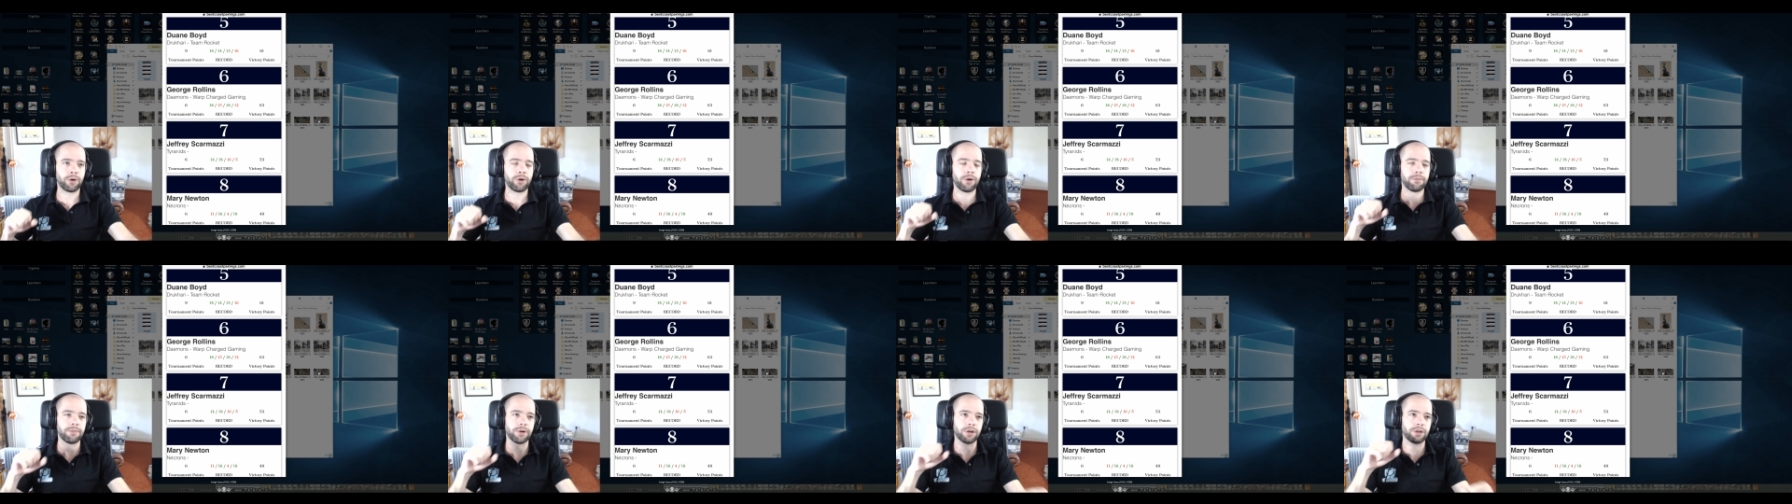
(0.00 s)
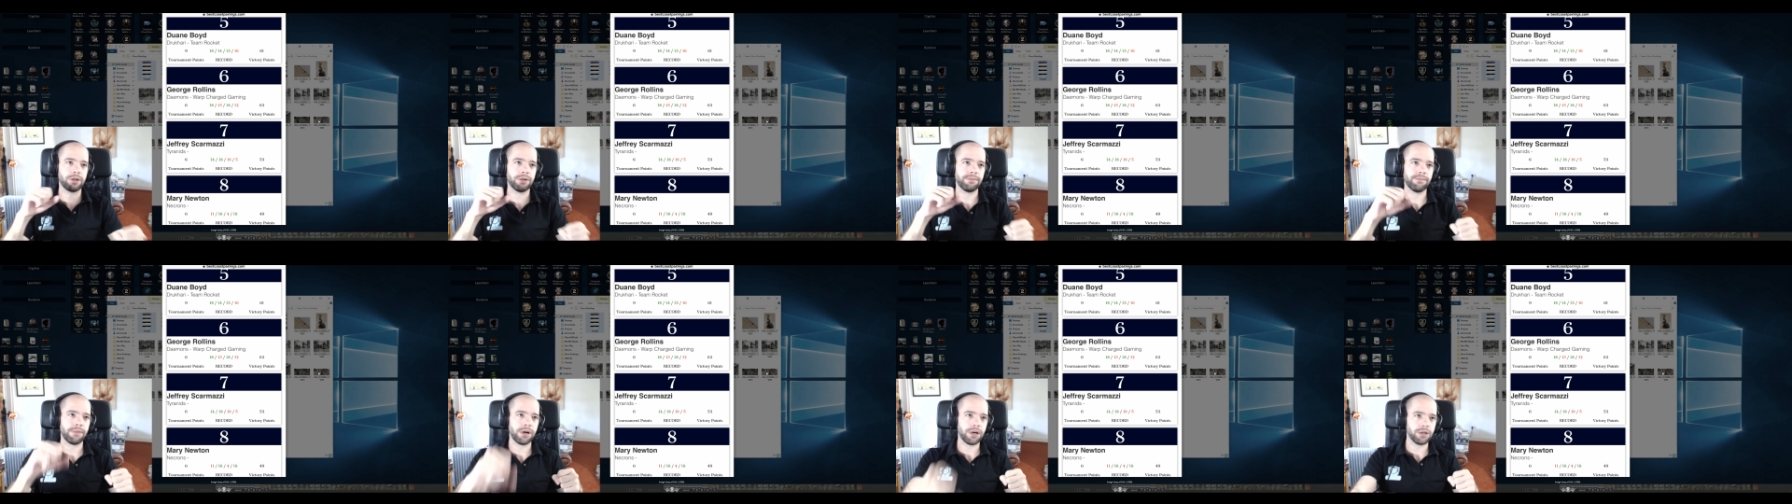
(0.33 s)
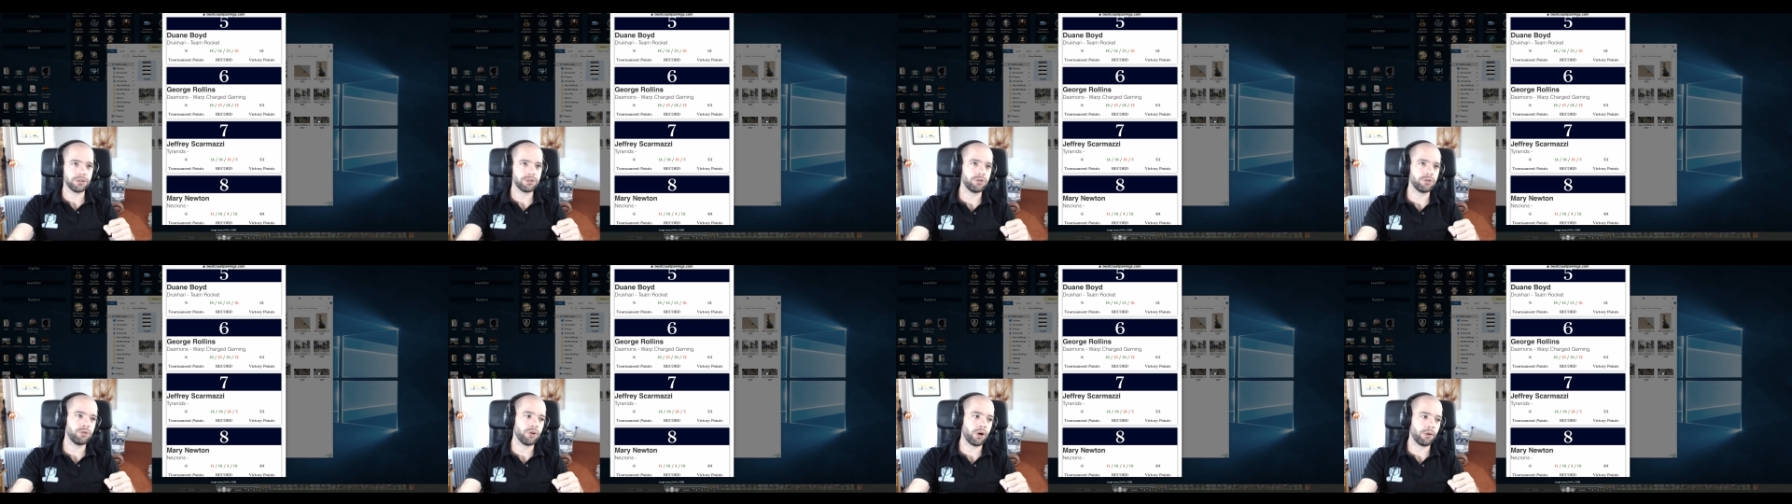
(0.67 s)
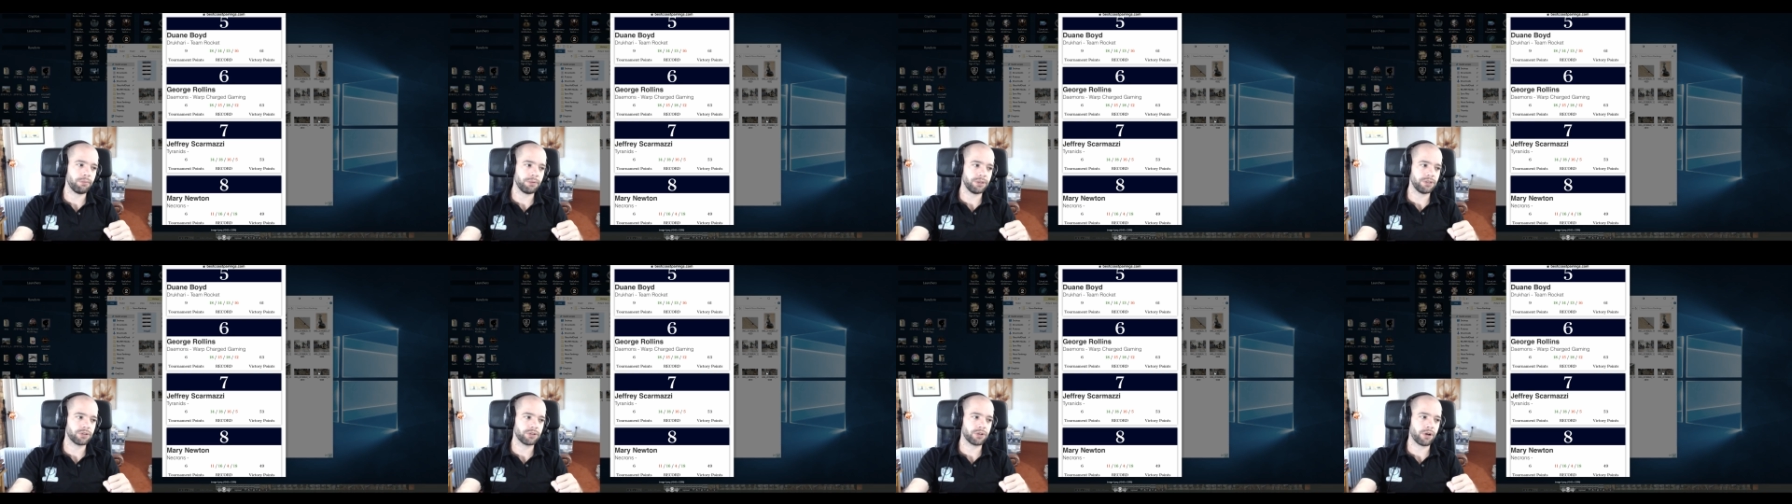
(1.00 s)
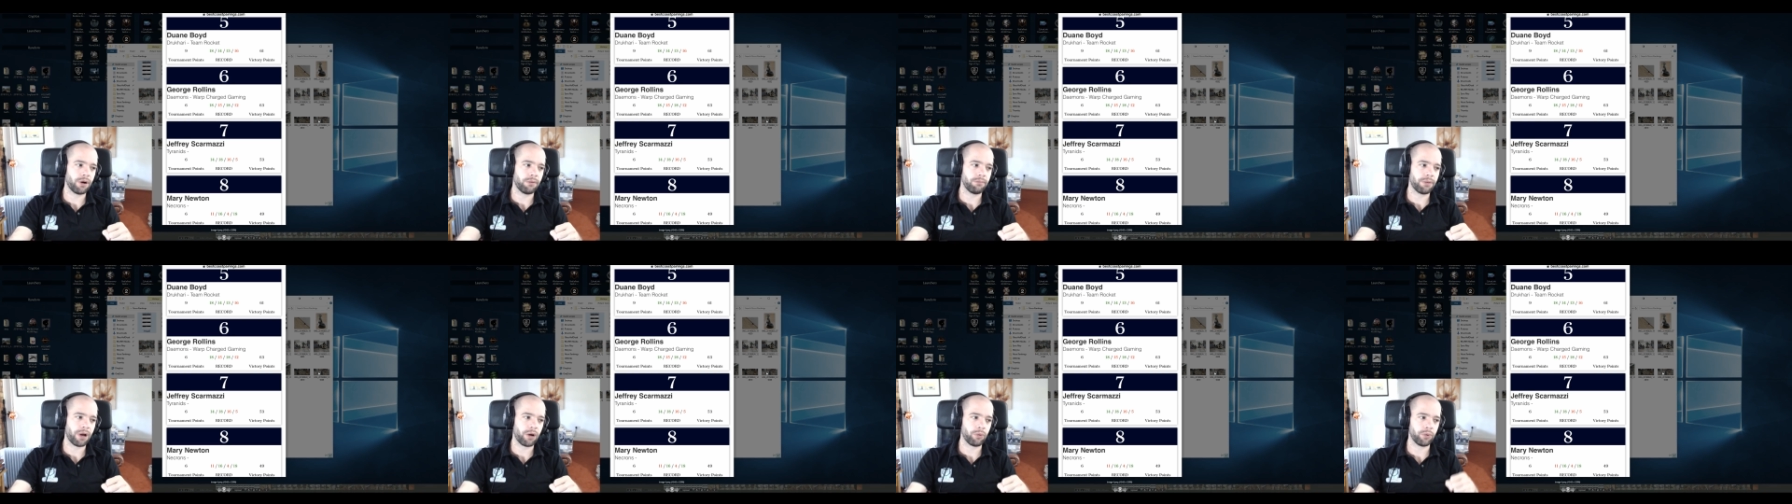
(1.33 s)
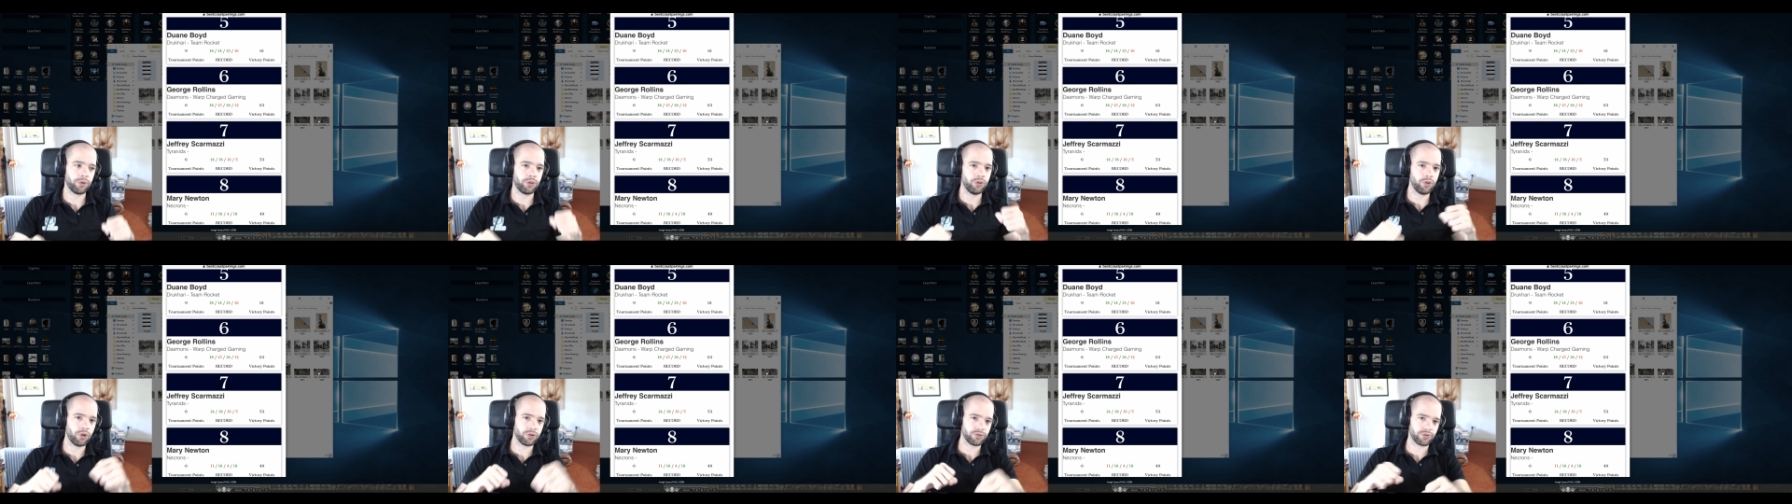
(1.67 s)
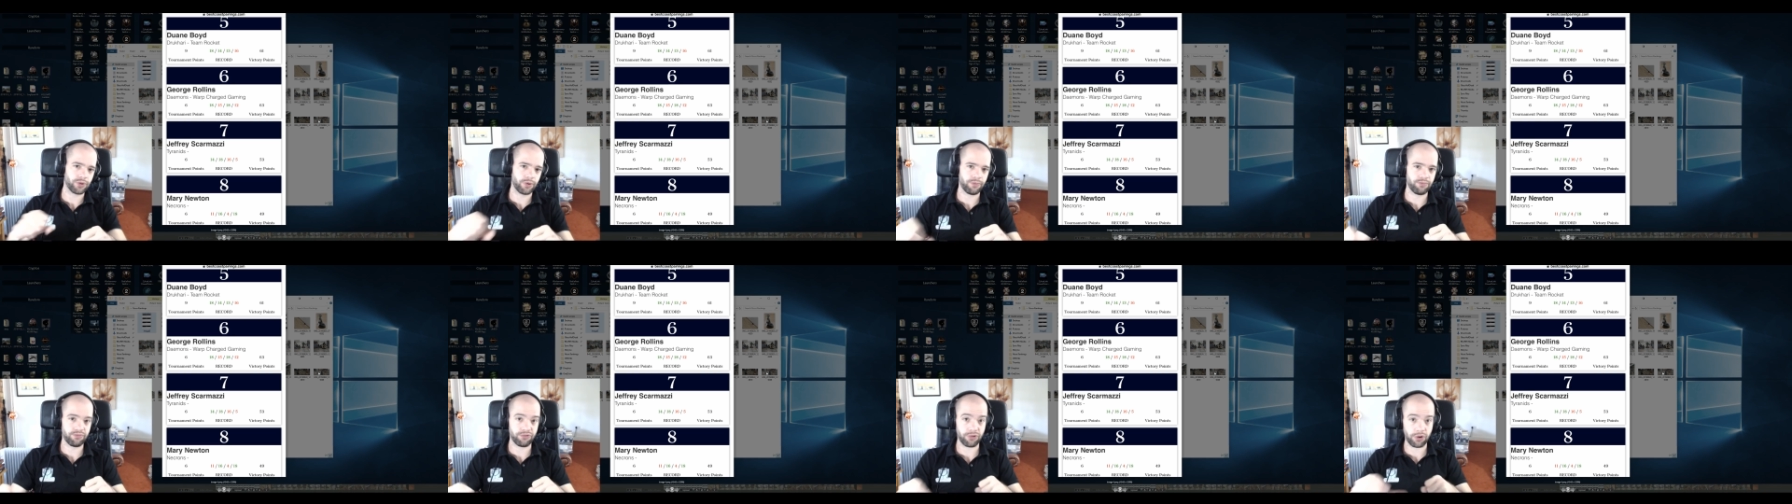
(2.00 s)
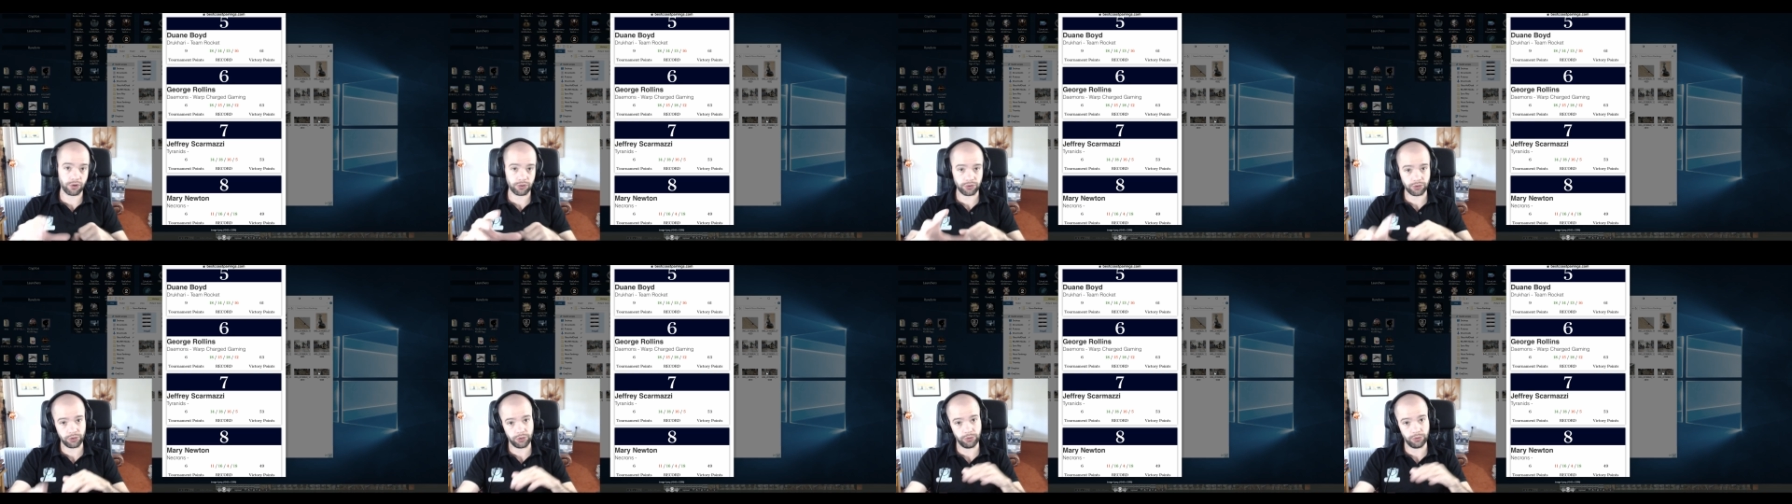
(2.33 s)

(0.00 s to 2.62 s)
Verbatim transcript: got my Commando knob into combat with Nosso Prond,